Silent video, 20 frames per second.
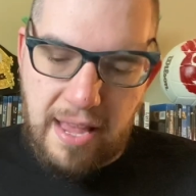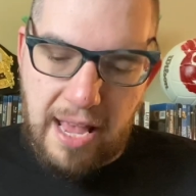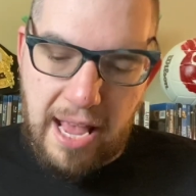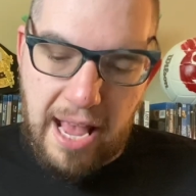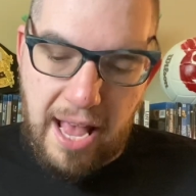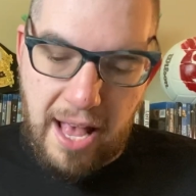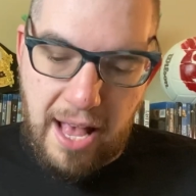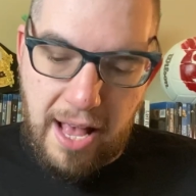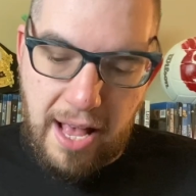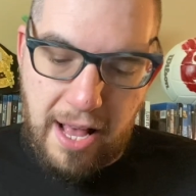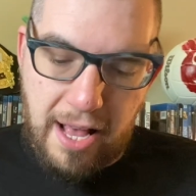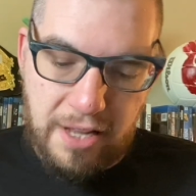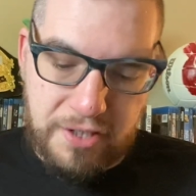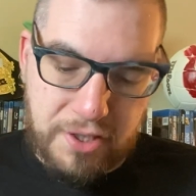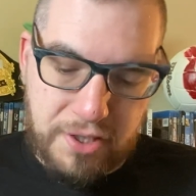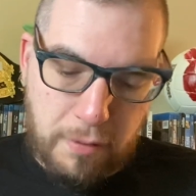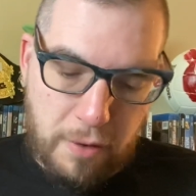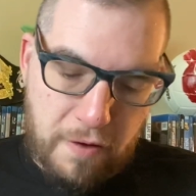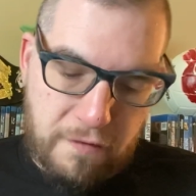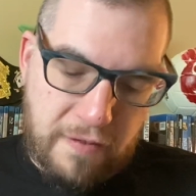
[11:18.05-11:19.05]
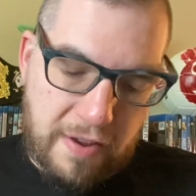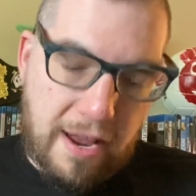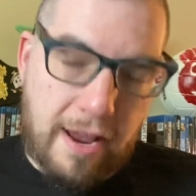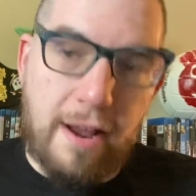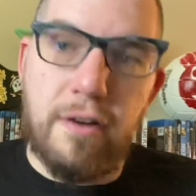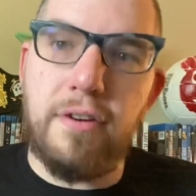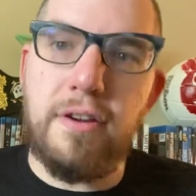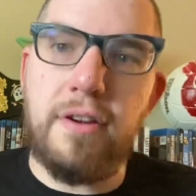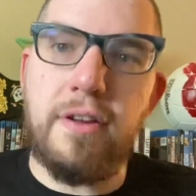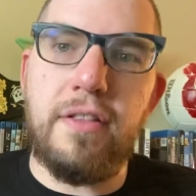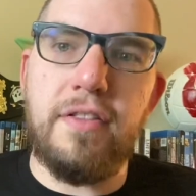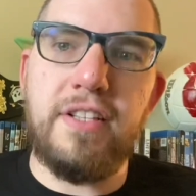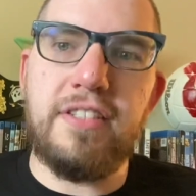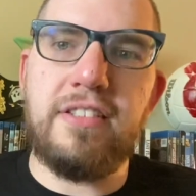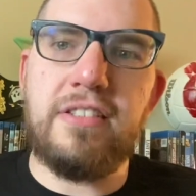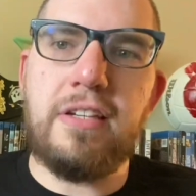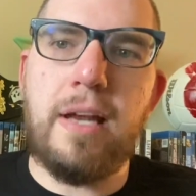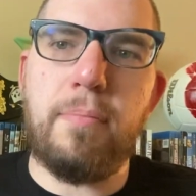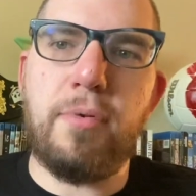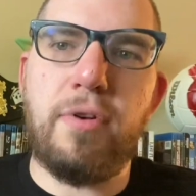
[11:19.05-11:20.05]
Uh, so I found, this
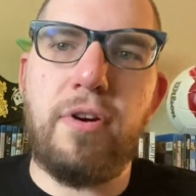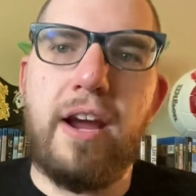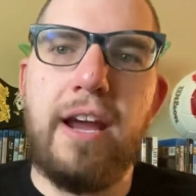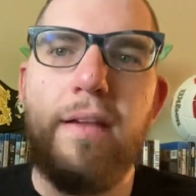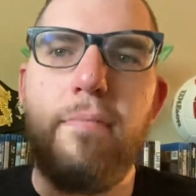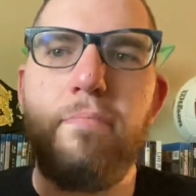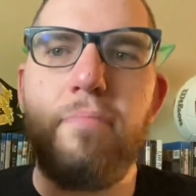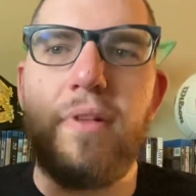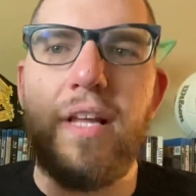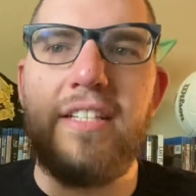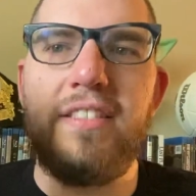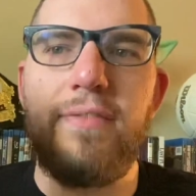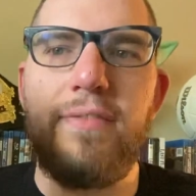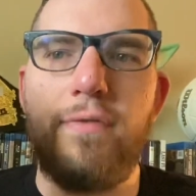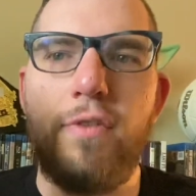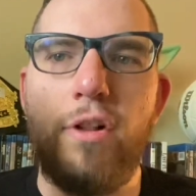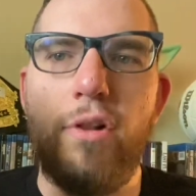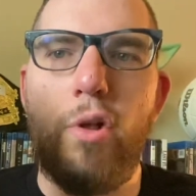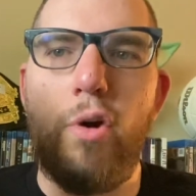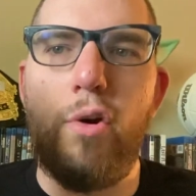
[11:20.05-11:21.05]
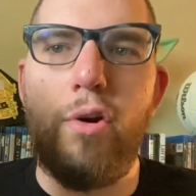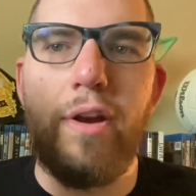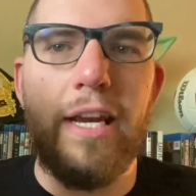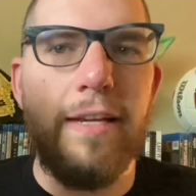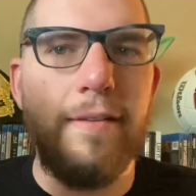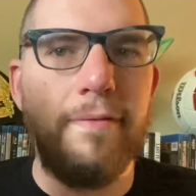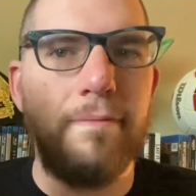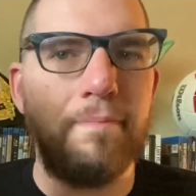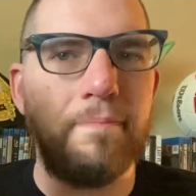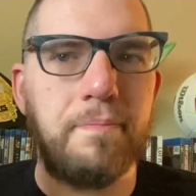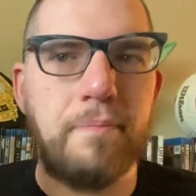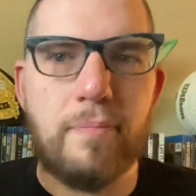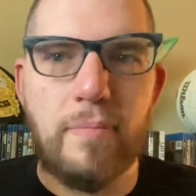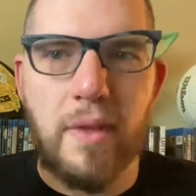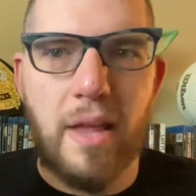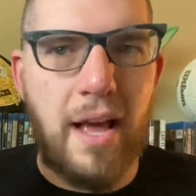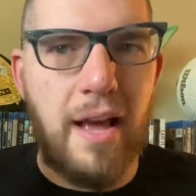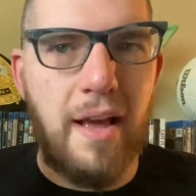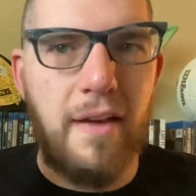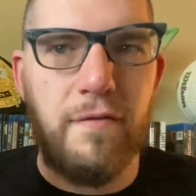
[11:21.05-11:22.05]
is an upgrade, Blades of Glory.
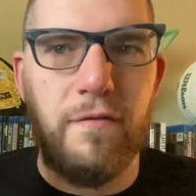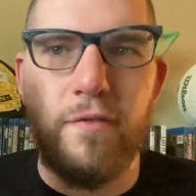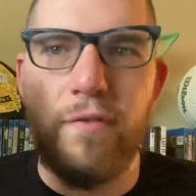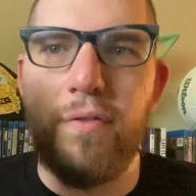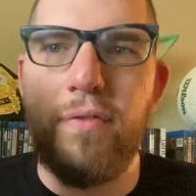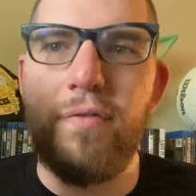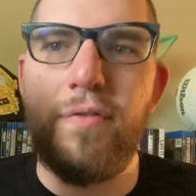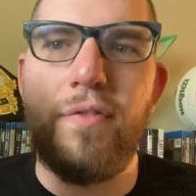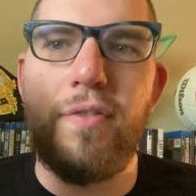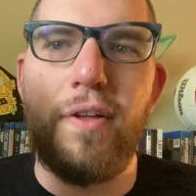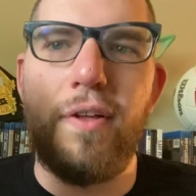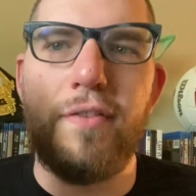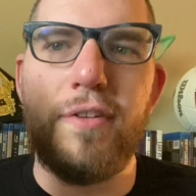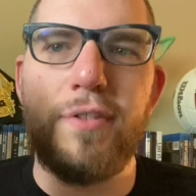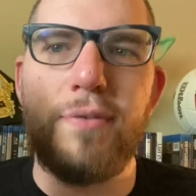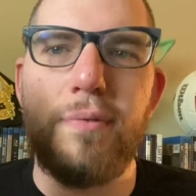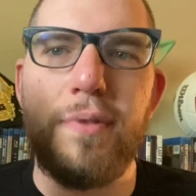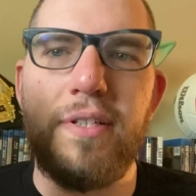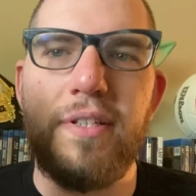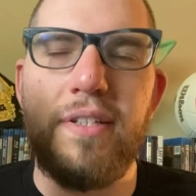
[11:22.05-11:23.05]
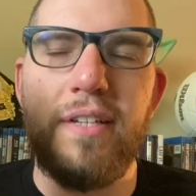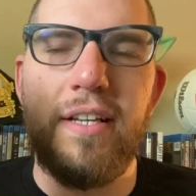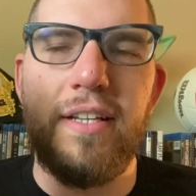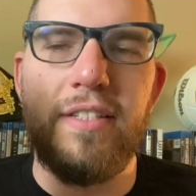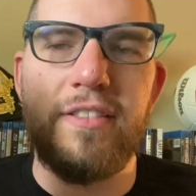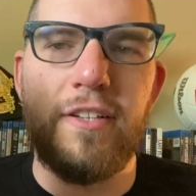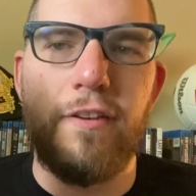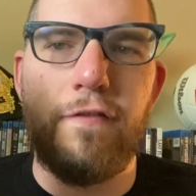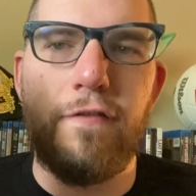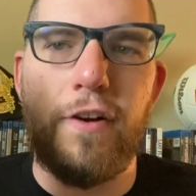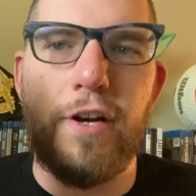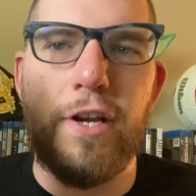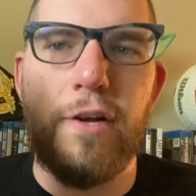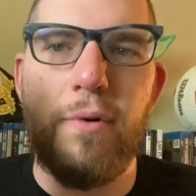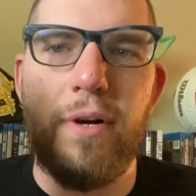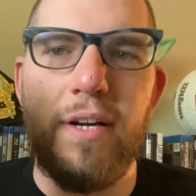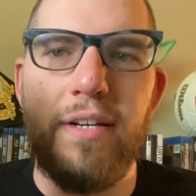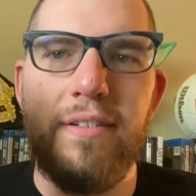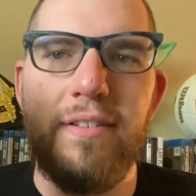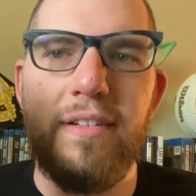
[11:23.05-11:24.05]
I've thought this one is a funny
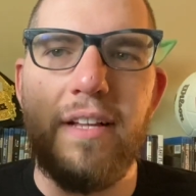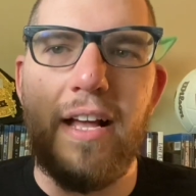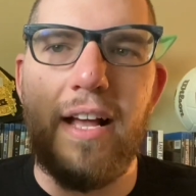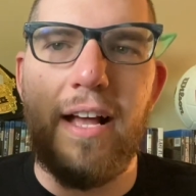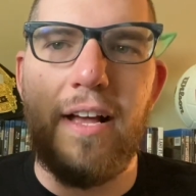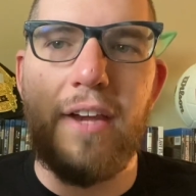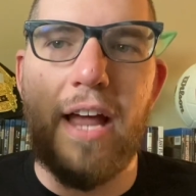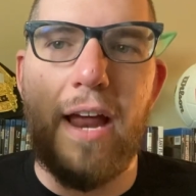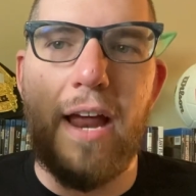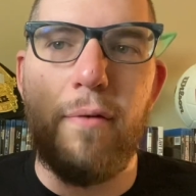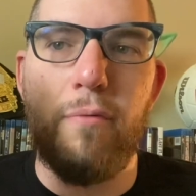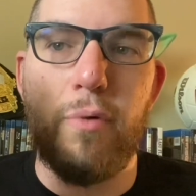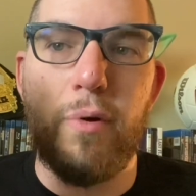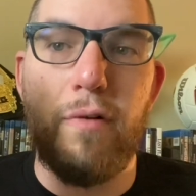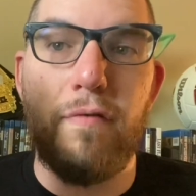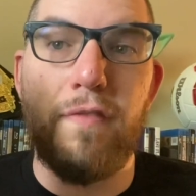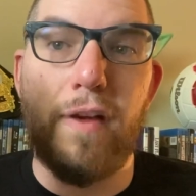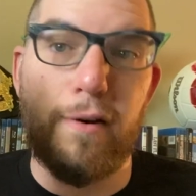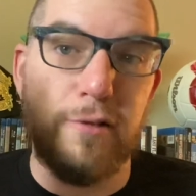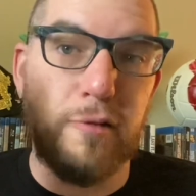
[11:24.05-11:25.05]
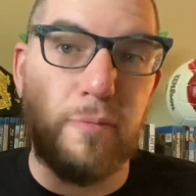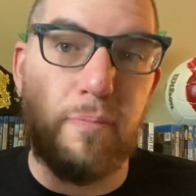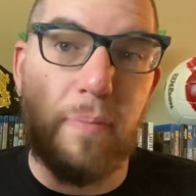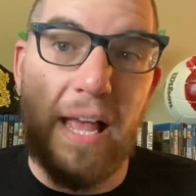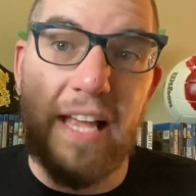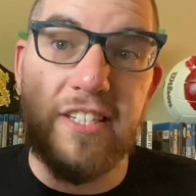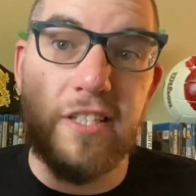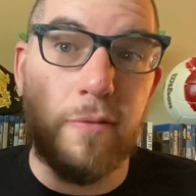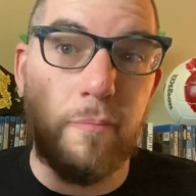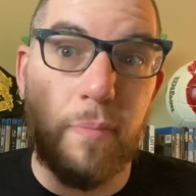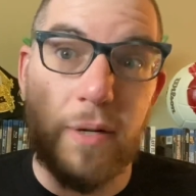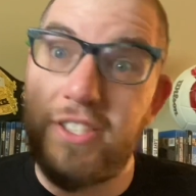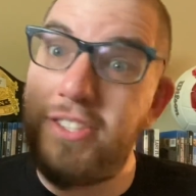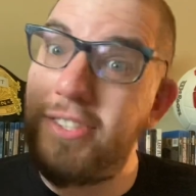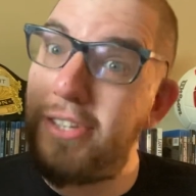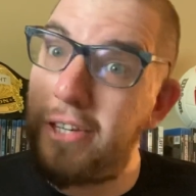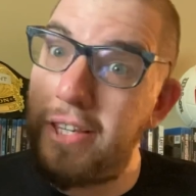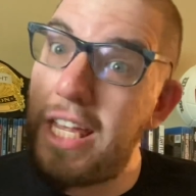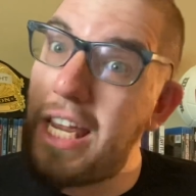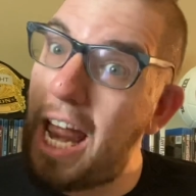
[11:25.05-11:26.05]
one. Uh, not Will Ferrell's best, but
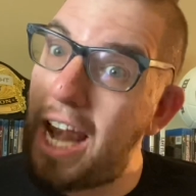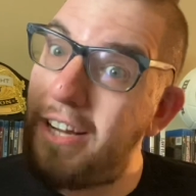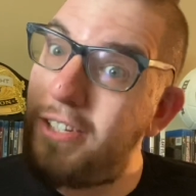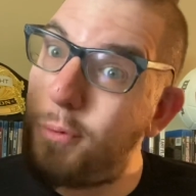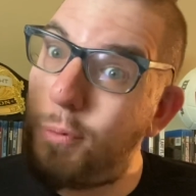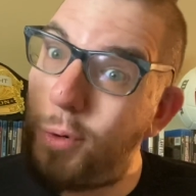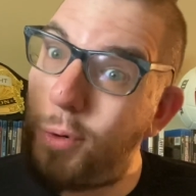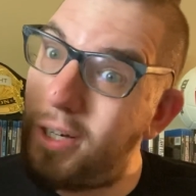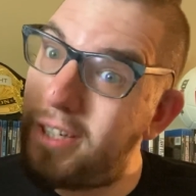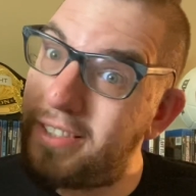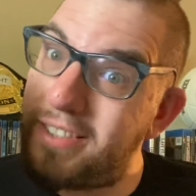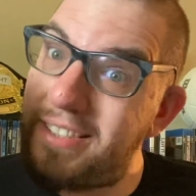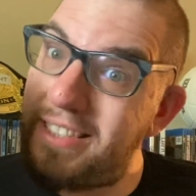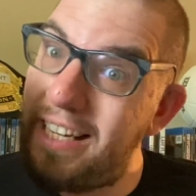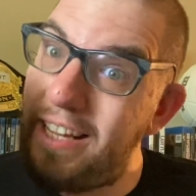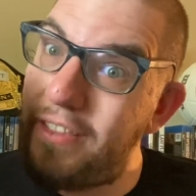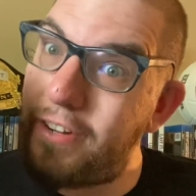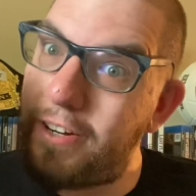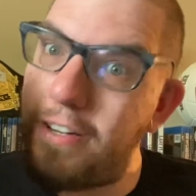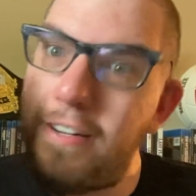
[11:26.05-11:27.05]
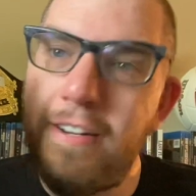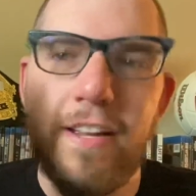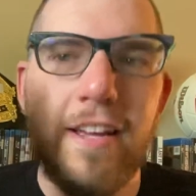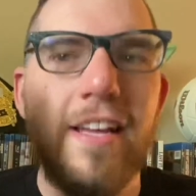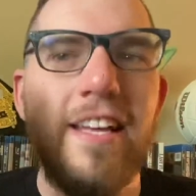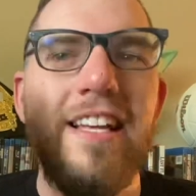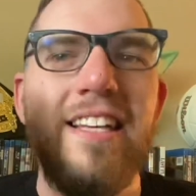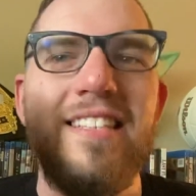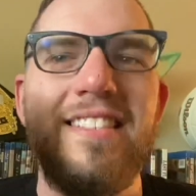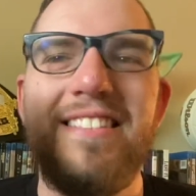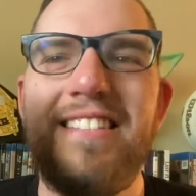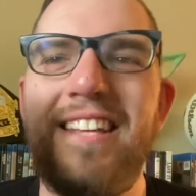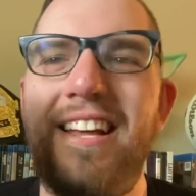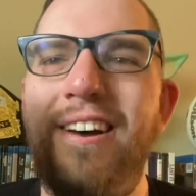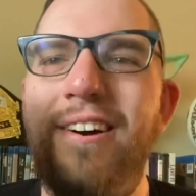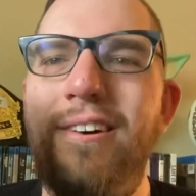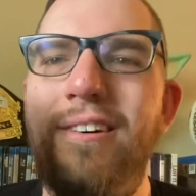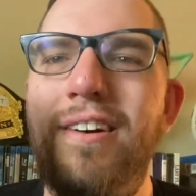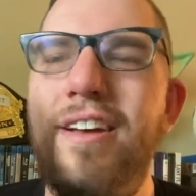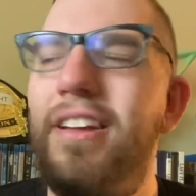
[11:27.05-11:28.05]
certainly not his worst either.
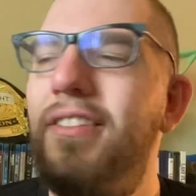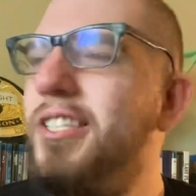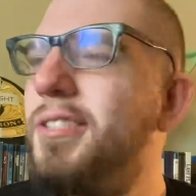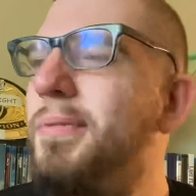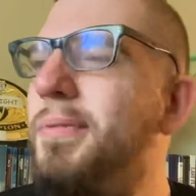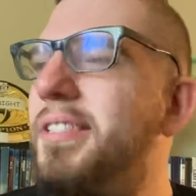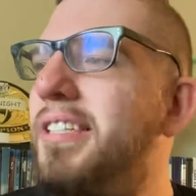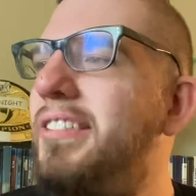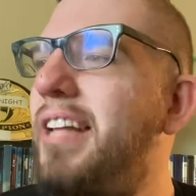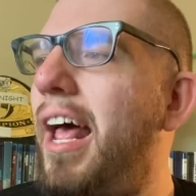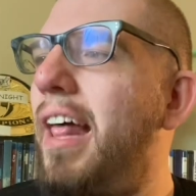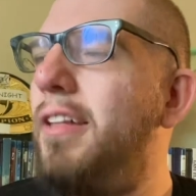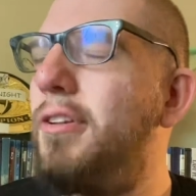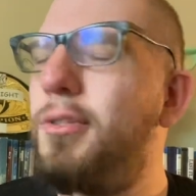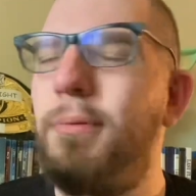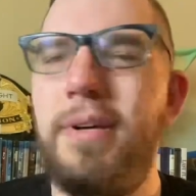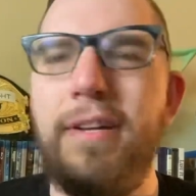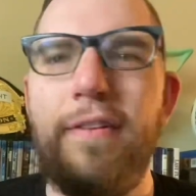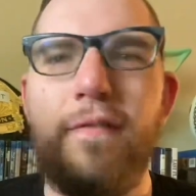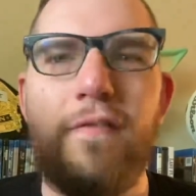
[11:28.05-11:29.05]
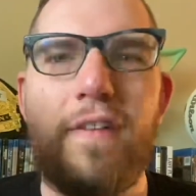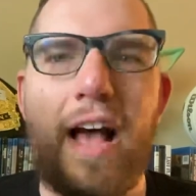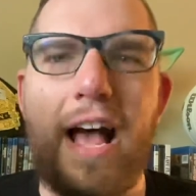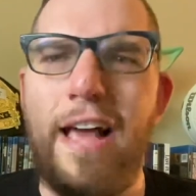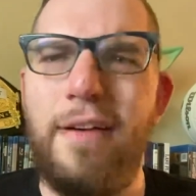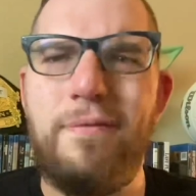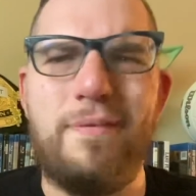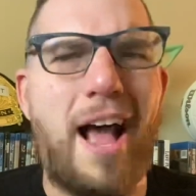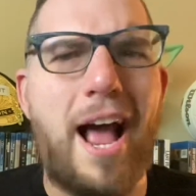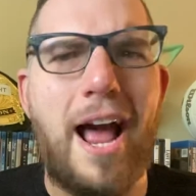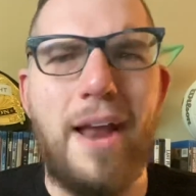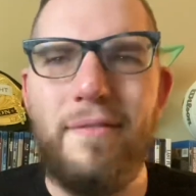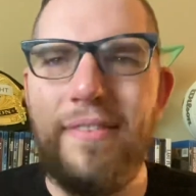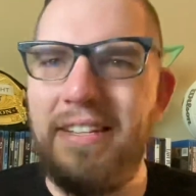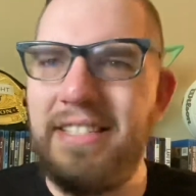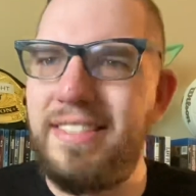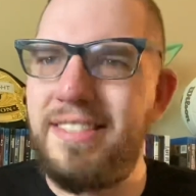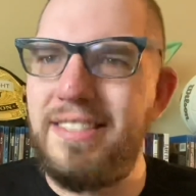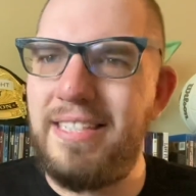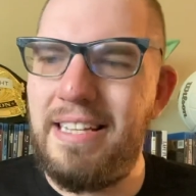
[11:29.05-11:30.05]
So this was a dollar twenty-five.
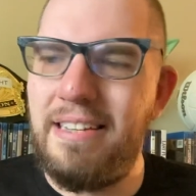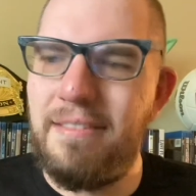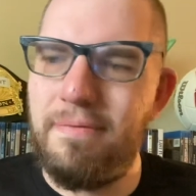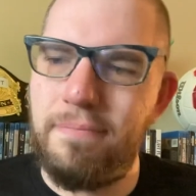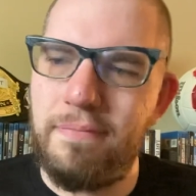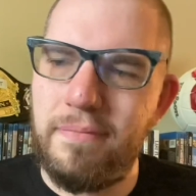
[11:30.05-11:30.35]
obviously.